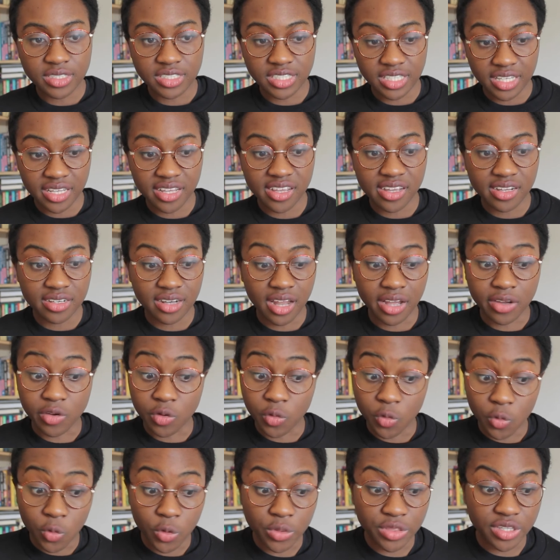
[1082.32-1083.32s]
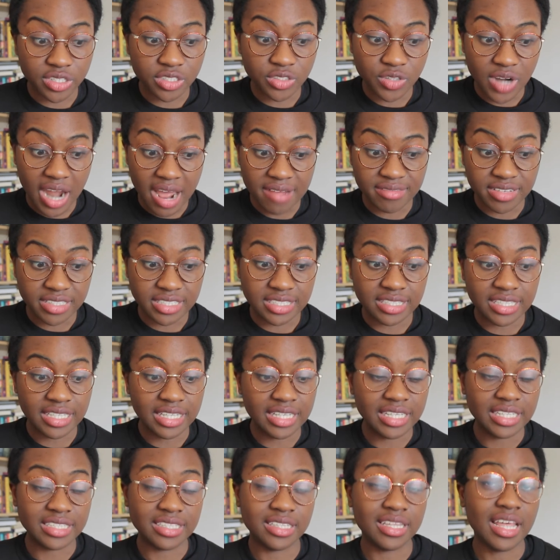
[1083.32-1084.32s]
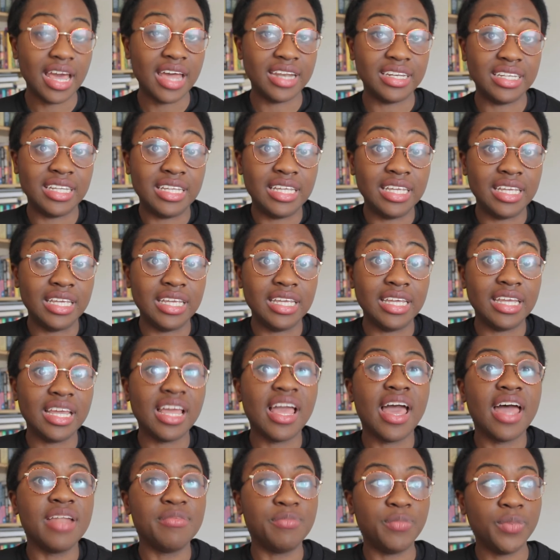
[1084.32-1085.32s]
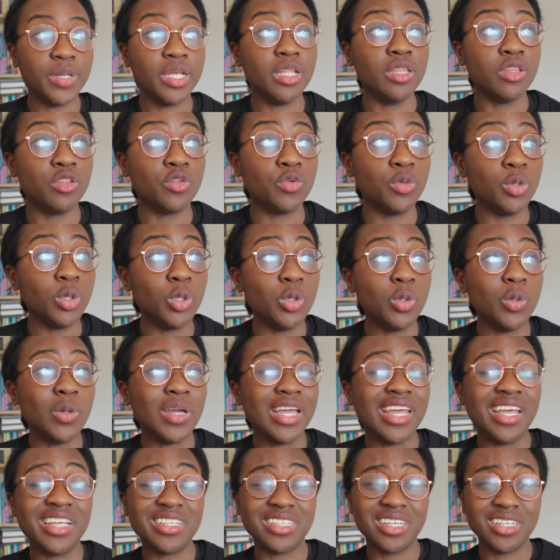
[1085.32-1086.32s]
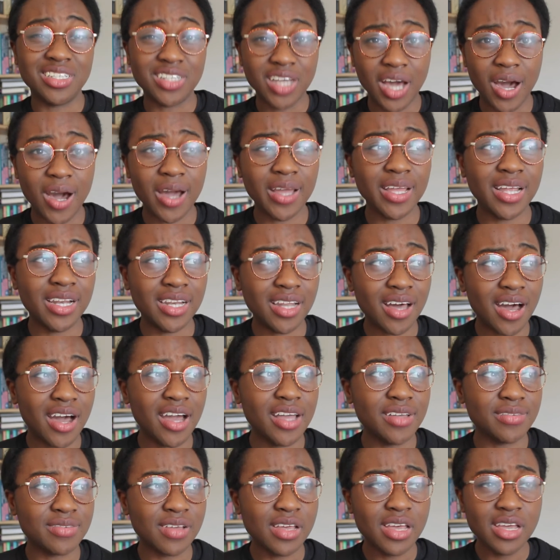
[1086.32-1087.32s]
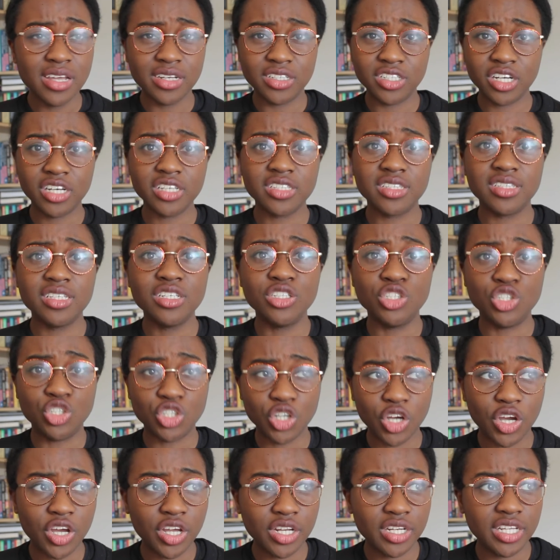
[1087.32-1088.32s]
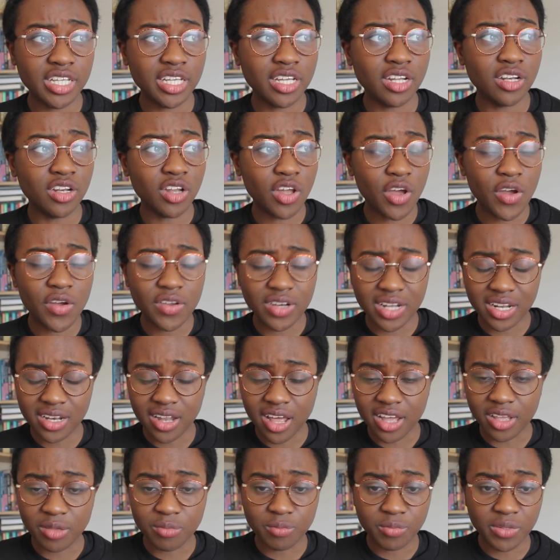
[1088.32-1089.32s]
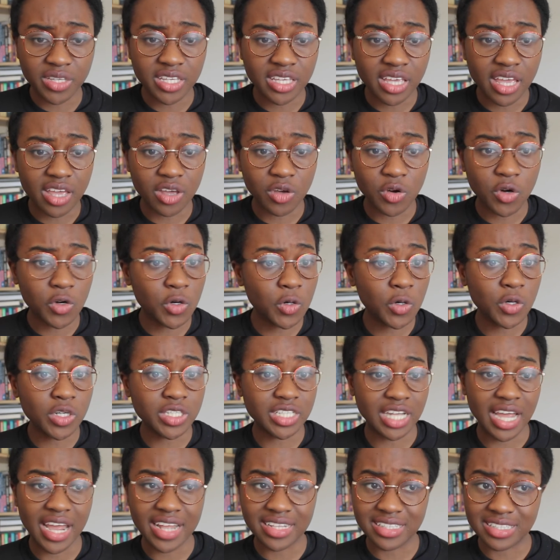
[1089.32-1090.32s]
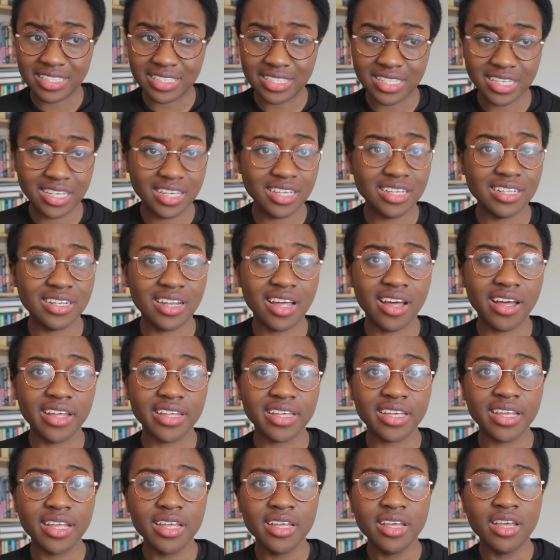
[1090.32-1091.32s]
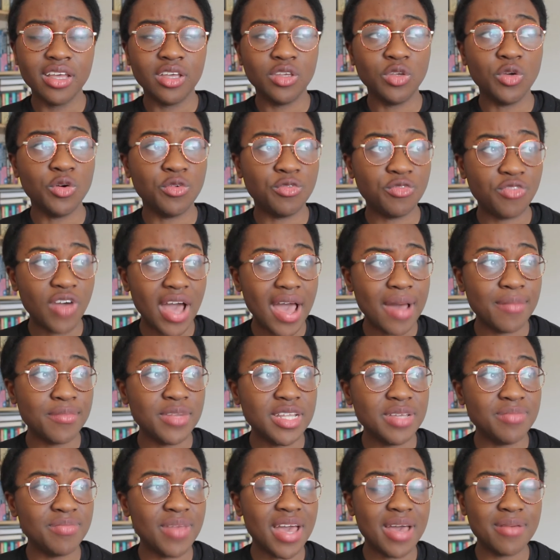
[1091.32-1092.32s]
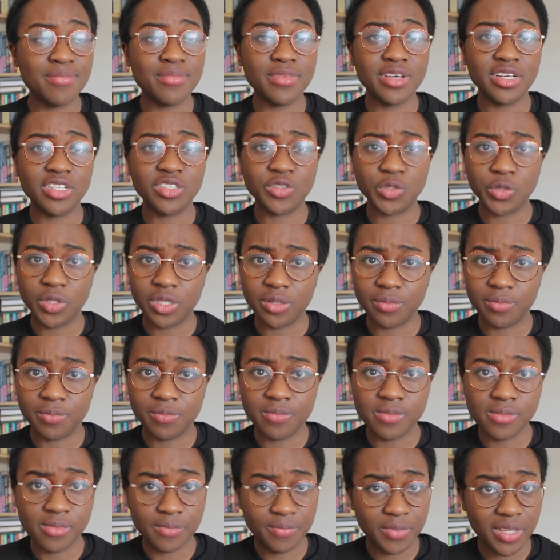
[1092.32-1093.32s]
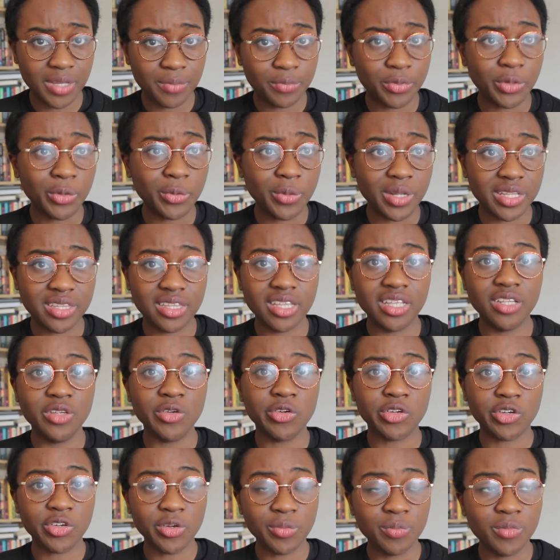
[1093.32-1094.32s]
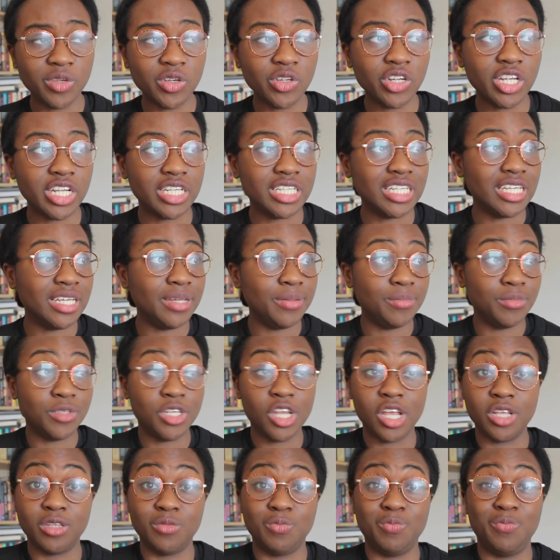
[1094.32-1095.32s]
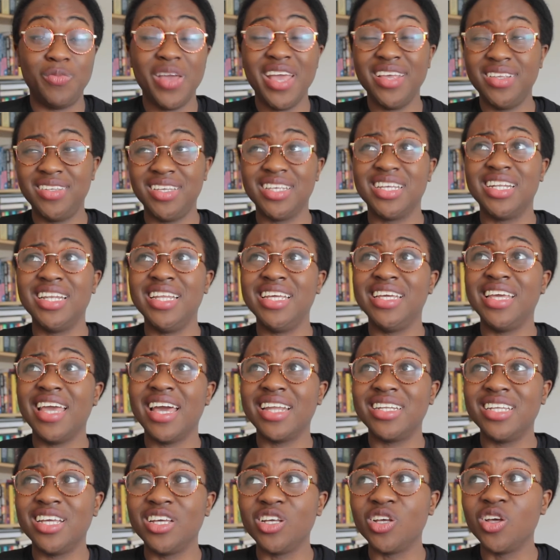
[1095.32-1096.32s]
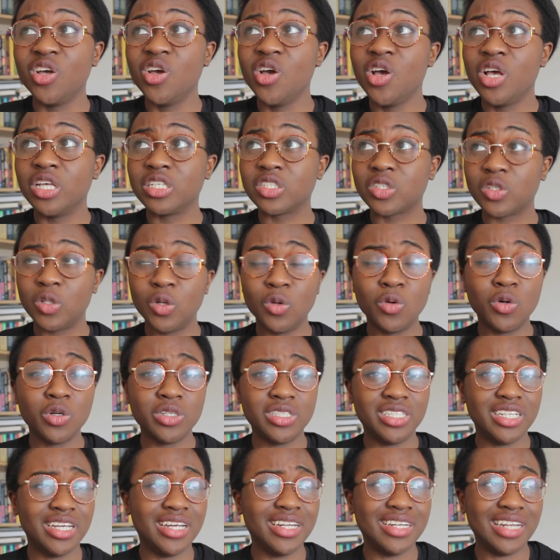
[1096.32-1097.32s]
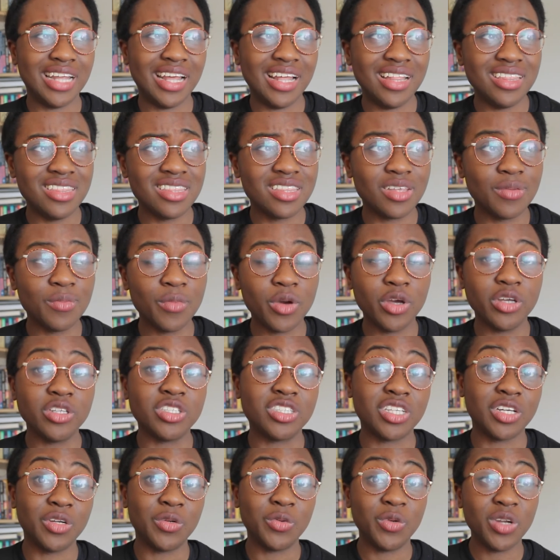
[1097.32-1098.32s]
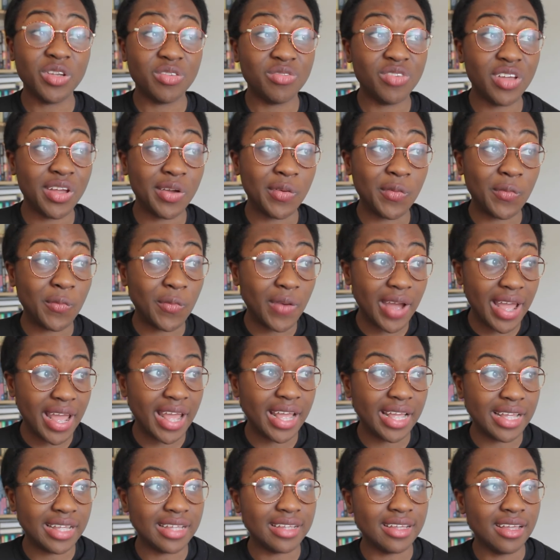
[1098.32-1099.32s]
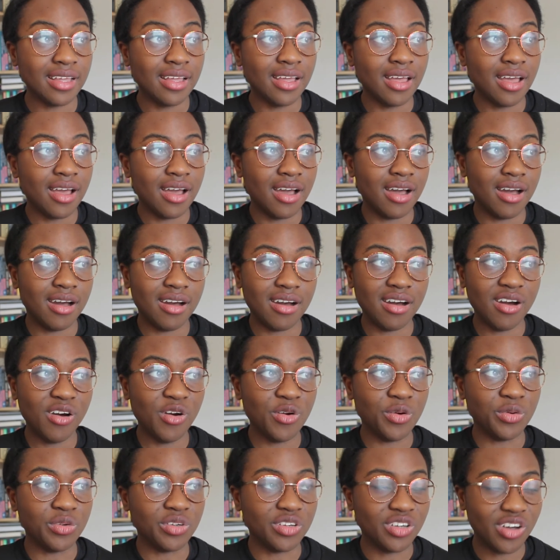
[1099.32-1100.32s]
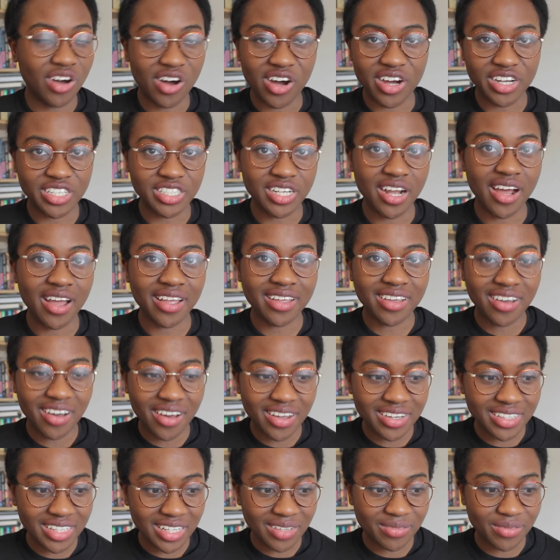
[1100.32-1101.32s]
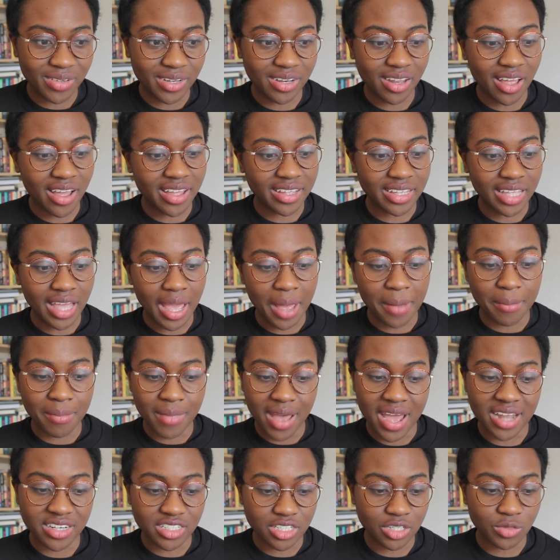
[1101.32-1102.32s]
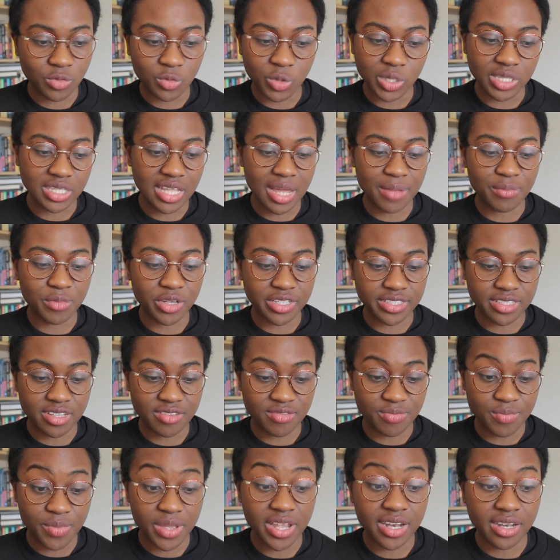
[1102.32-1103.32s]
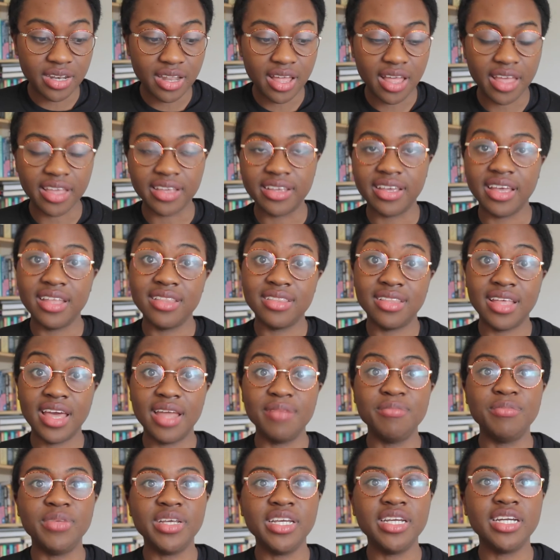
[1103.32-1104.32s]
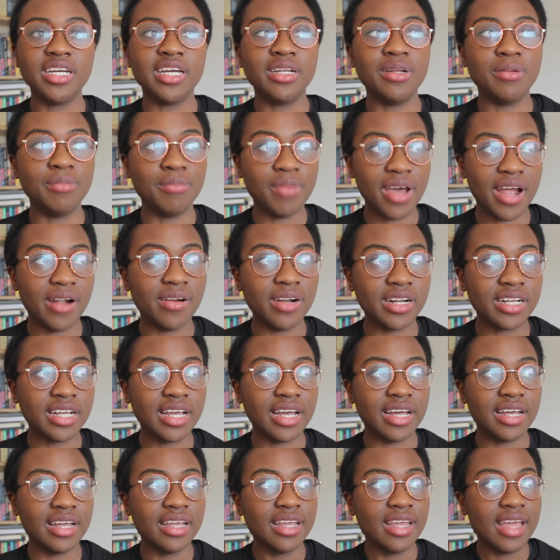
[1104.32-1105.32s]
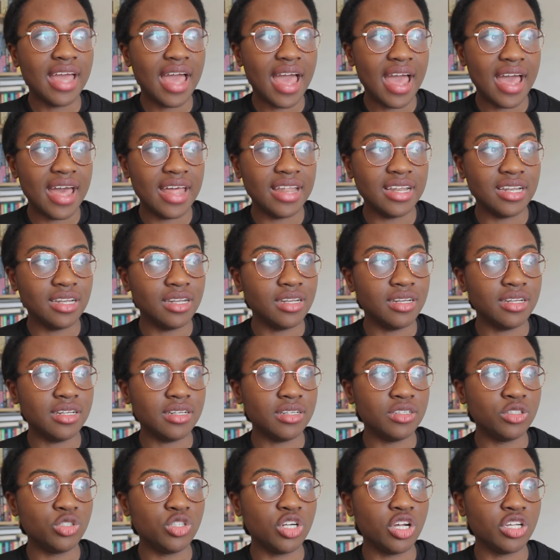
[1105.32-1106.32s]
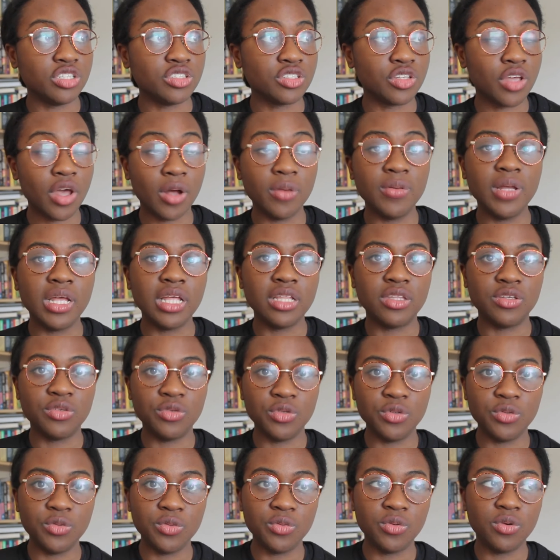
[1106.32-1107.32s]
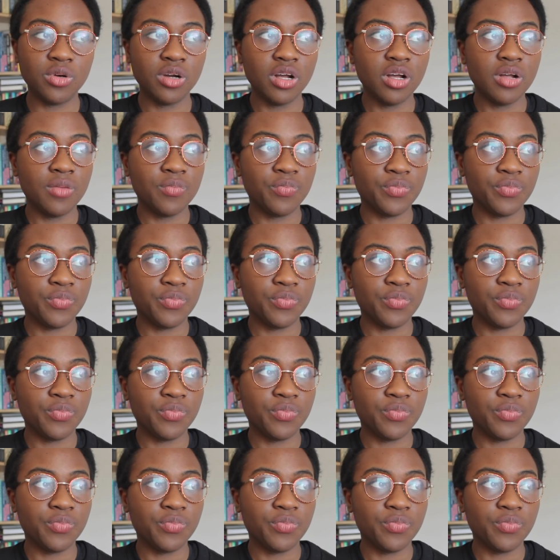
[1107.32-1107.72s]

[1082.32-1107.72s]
seeing like all the travesties that he had been through his entire life just the journey alone and like being caught and seeing like your family members or the people within your community just basically getting slaughtered in the most horrific way oh gosh i can't even like imagine what that must have been like and then being in america and just going through